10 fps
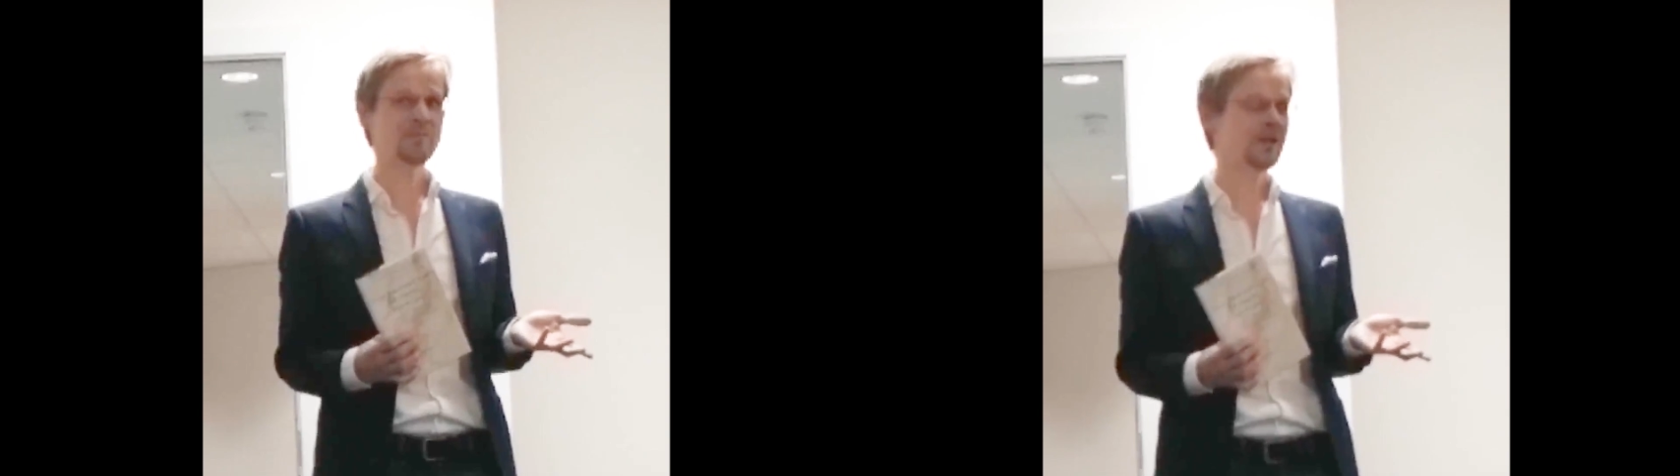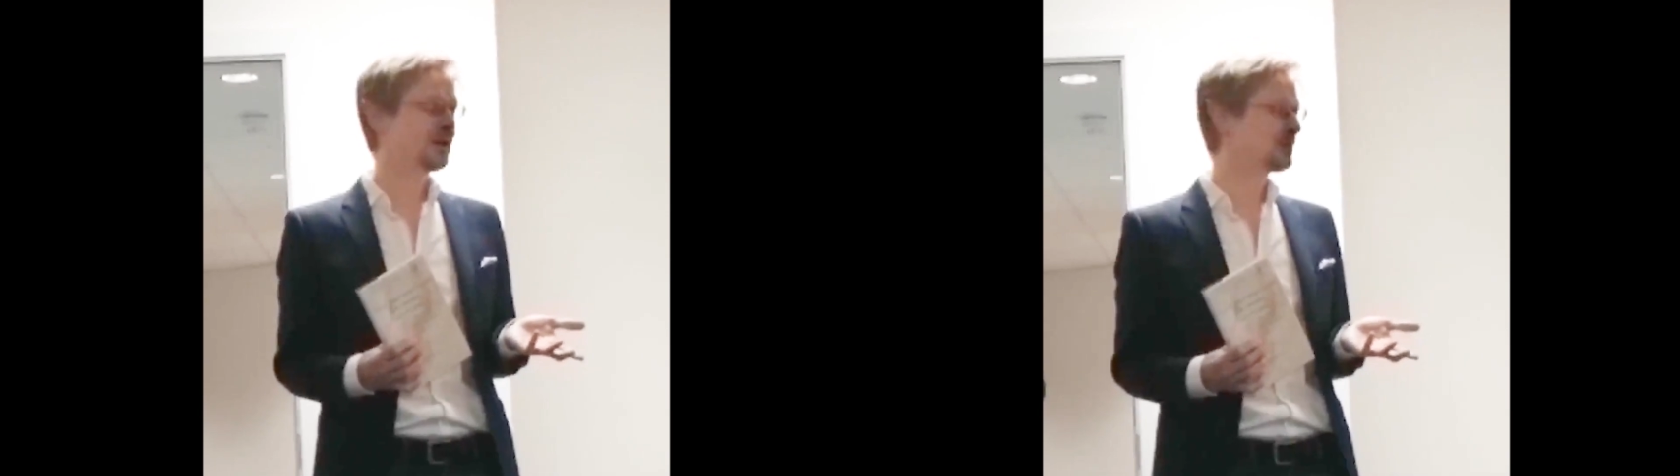
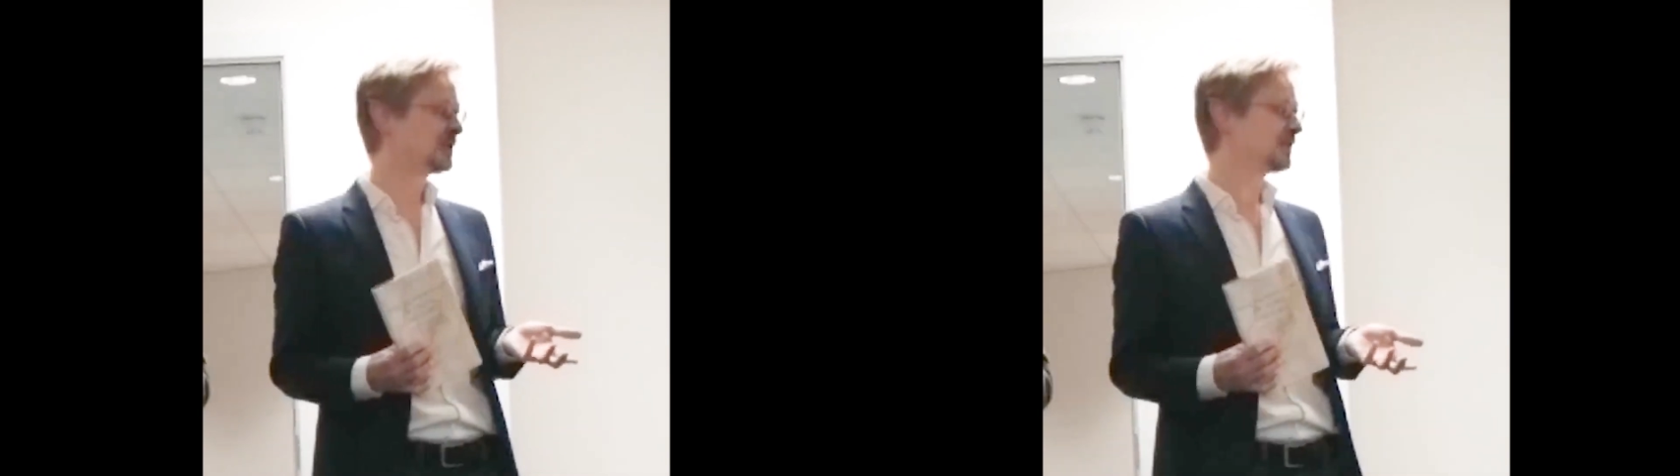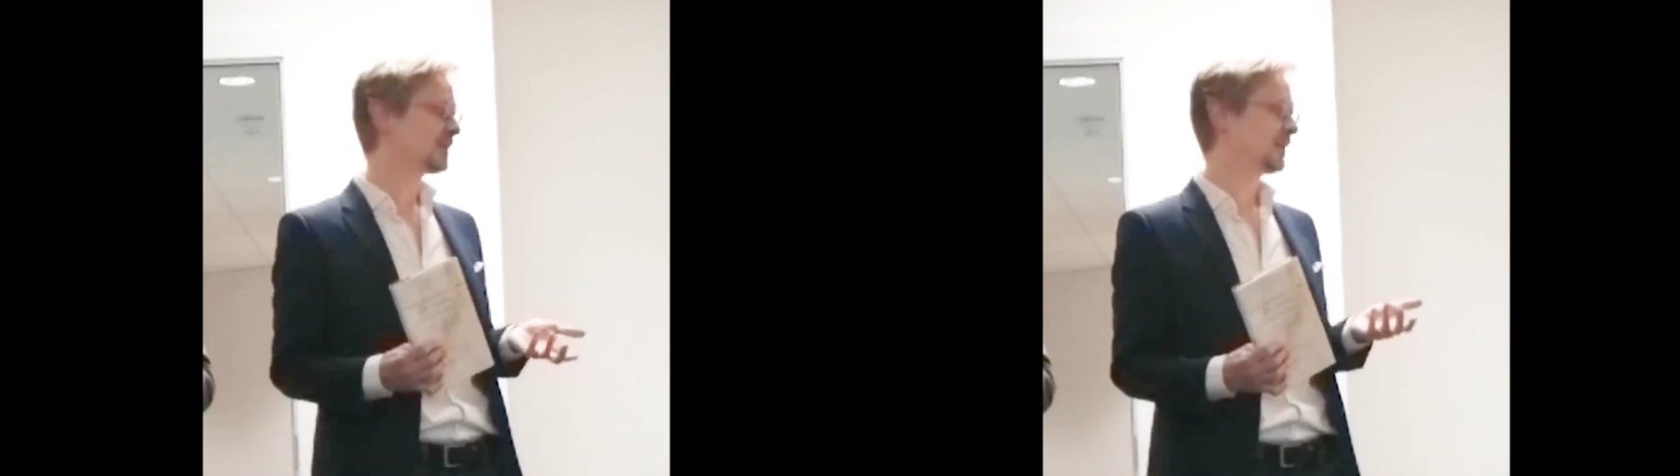
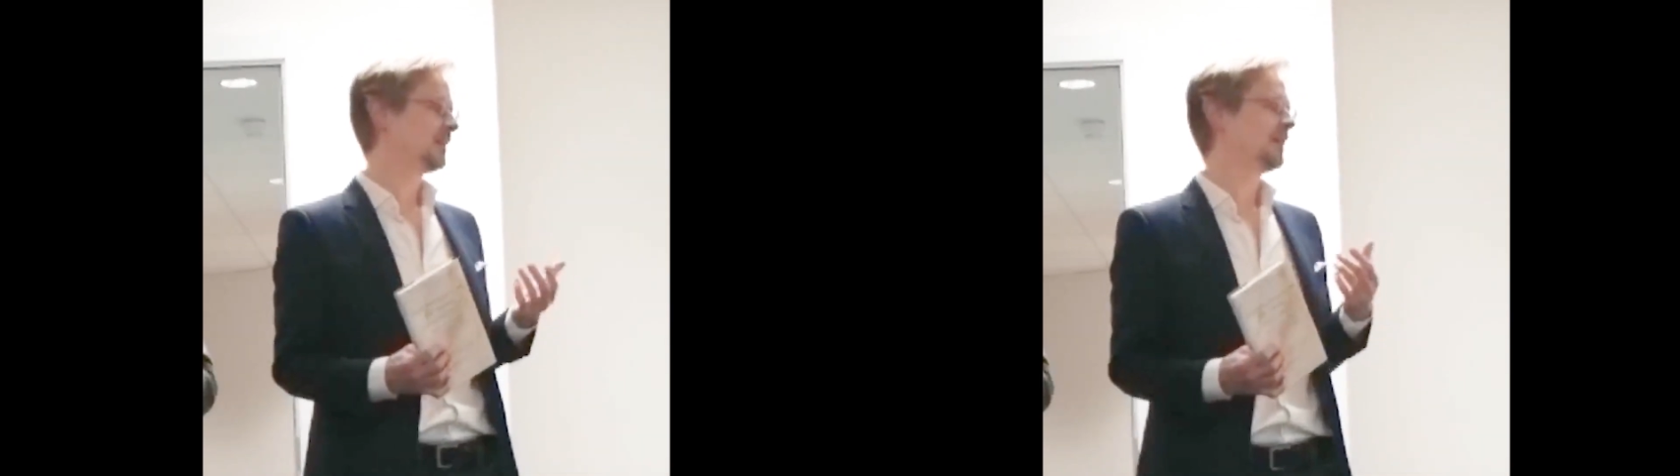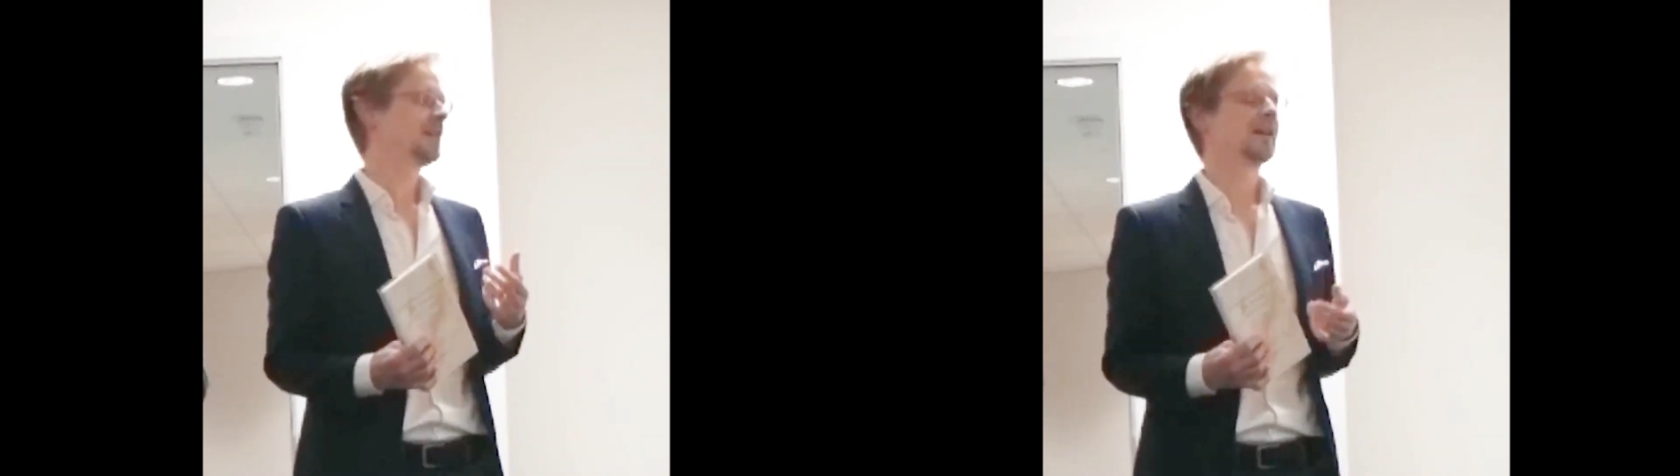department,
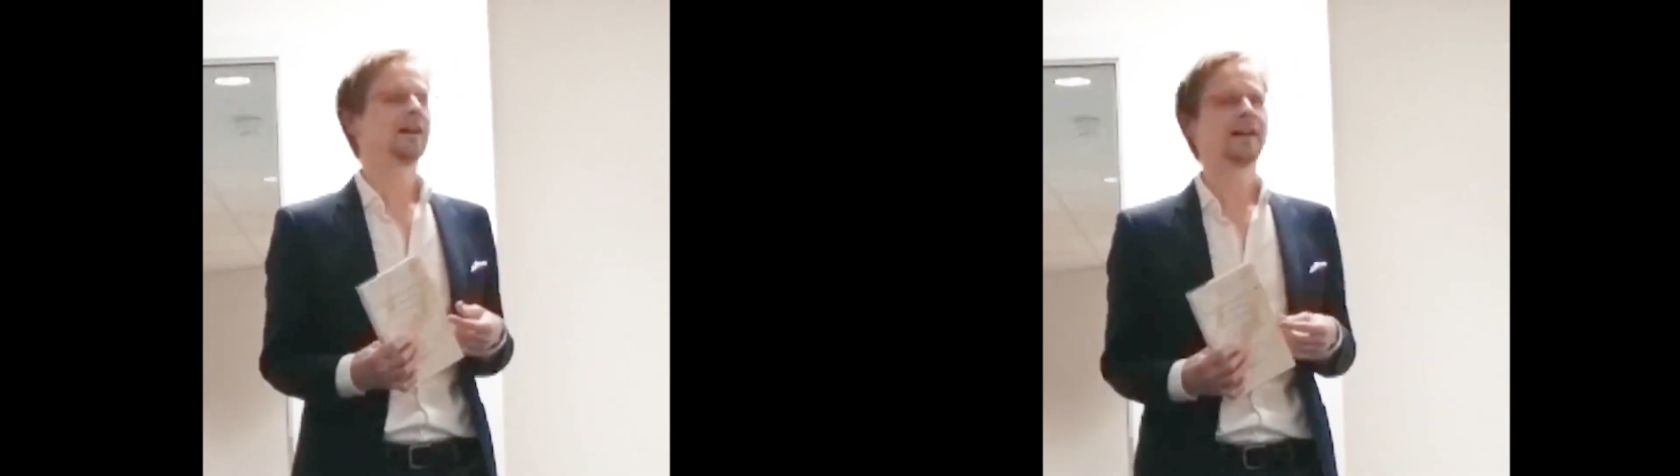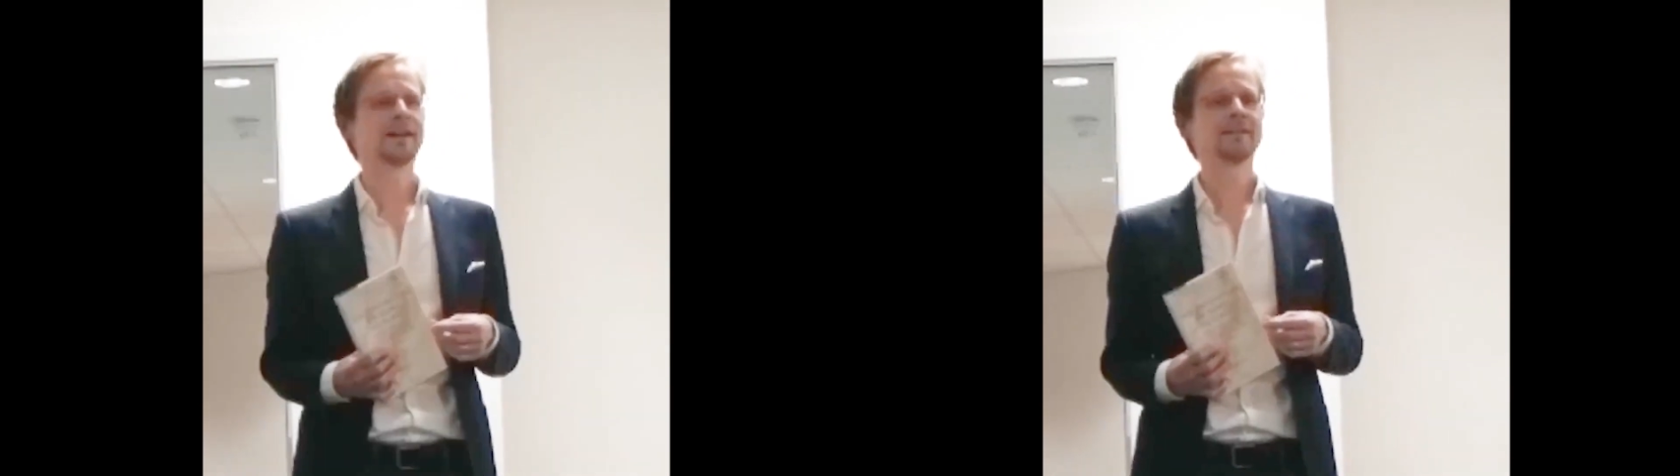
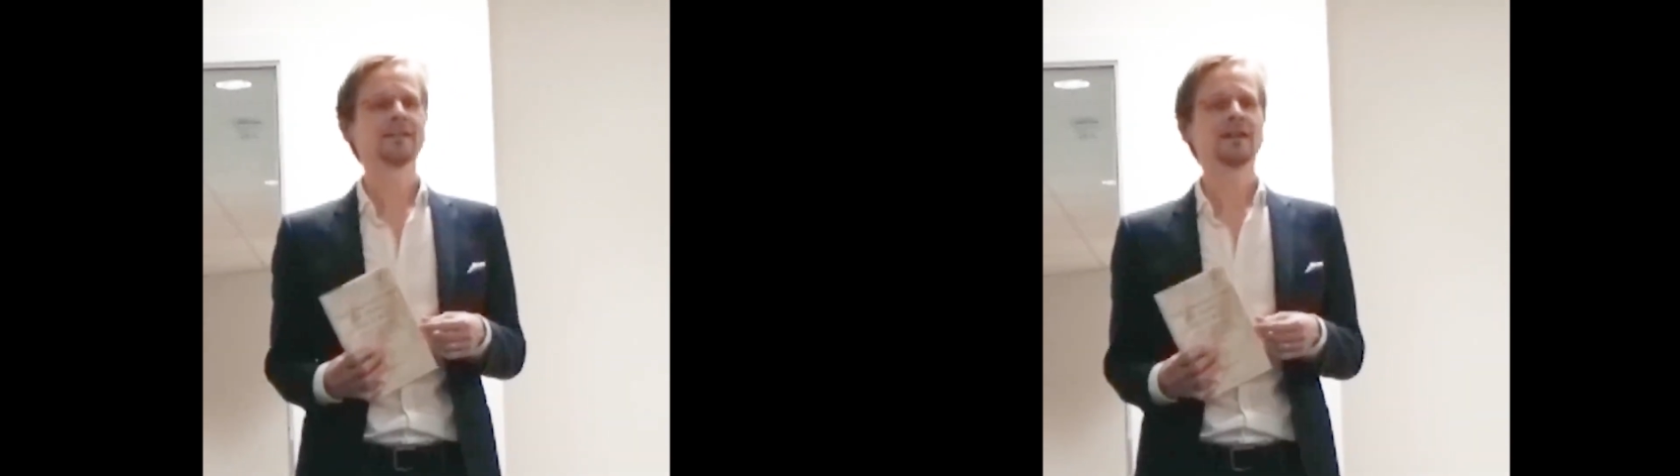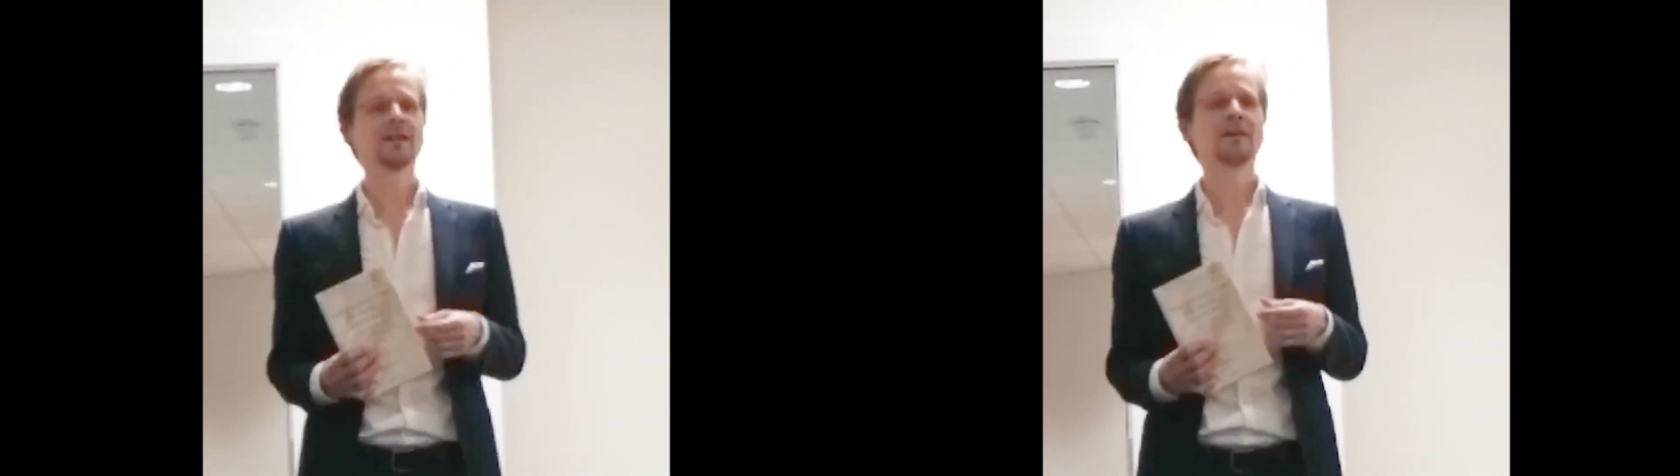
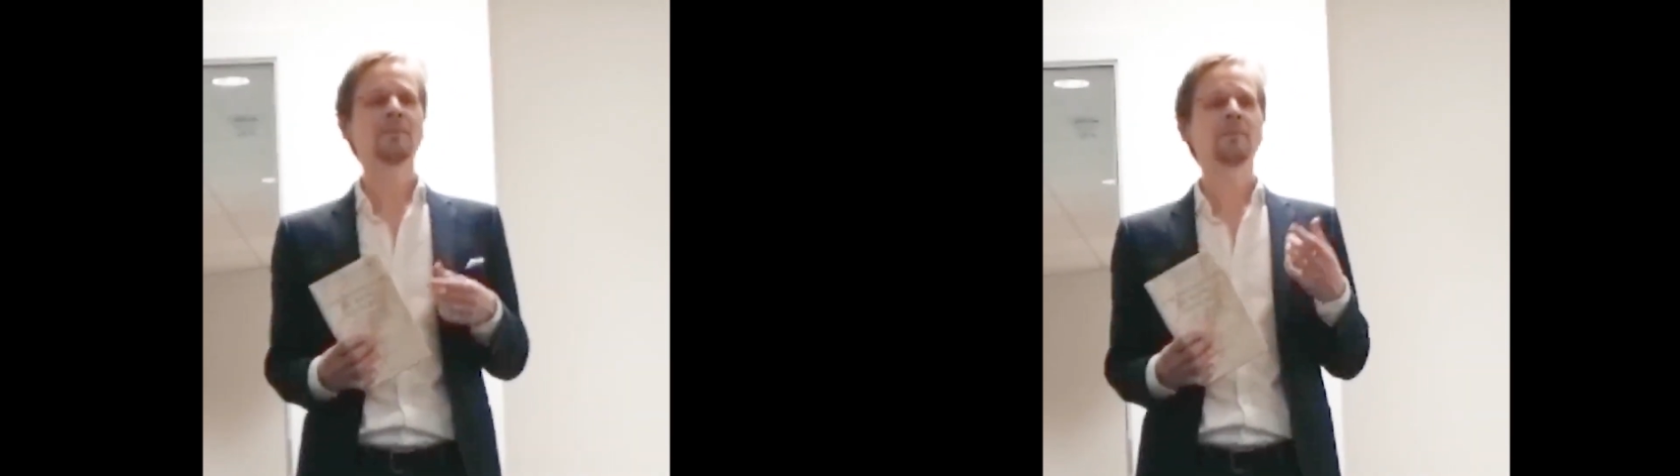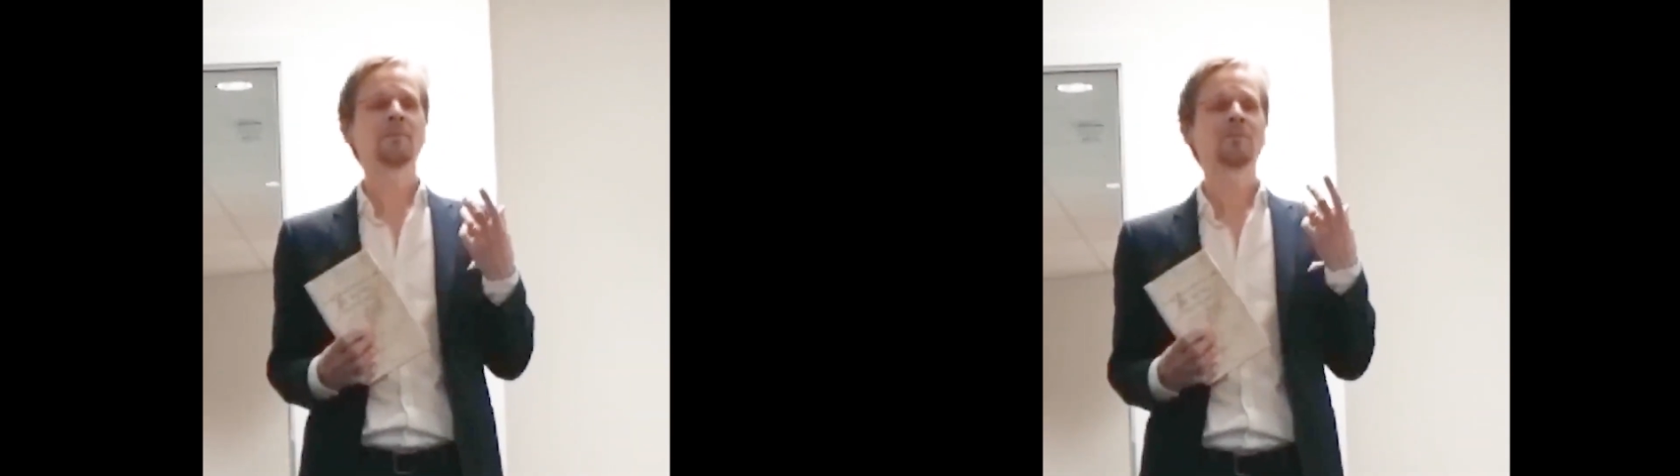
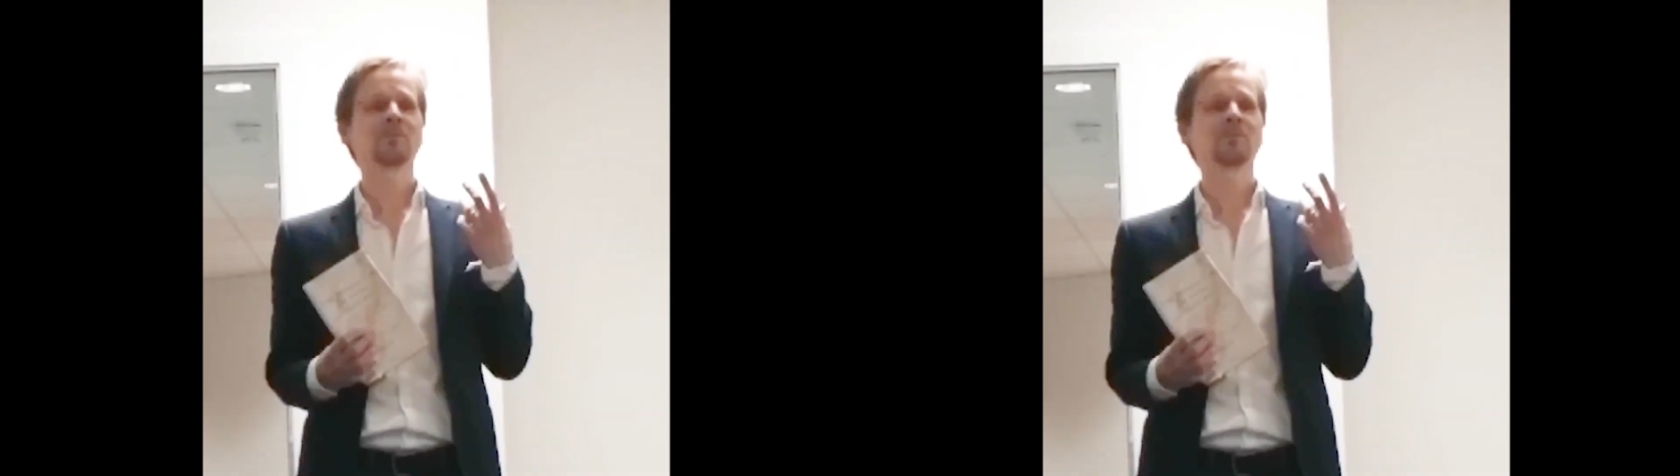and